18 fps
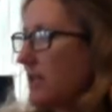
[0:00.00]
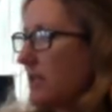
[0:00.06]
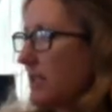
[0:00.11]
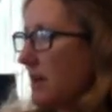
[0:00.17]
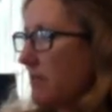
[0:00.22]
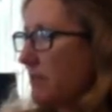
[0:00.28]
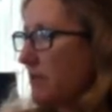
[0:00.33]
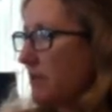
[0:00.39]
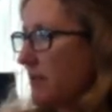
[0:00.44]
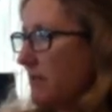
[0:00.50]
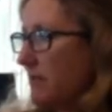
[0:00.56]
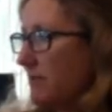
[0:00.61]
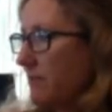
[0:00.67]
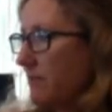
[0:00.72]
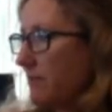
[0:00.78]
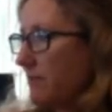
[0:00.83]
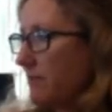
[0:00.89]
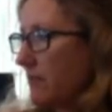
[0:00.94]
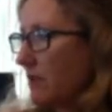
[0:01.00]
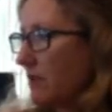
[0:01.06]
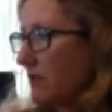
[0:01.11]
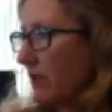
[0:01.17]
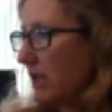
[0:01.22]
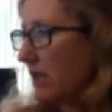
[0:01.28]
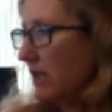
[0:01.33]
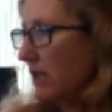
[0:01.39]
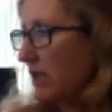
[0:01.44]
septum,
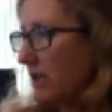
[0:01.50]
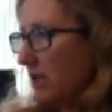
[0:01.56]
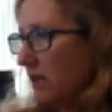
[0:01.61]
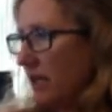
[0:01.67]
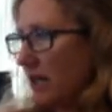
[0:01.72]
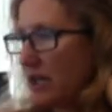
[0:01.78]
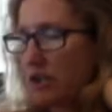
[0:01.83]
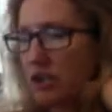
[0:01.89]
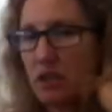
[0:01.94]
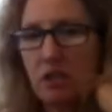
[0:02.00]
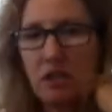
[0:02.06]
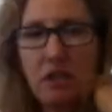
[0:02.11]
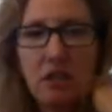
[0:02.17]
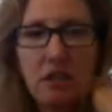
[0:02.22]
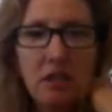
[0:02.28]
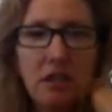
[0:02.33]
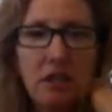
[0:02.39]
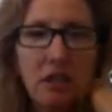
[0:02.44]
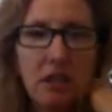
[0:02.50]
right here actually,